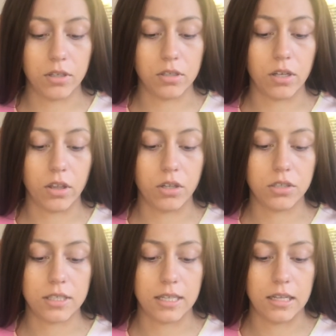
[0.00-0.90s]
There's other
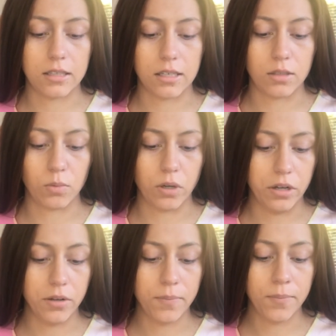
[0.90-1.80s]
states as
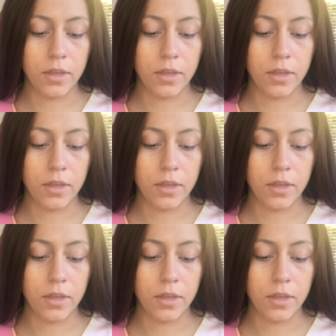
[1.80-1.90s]
well.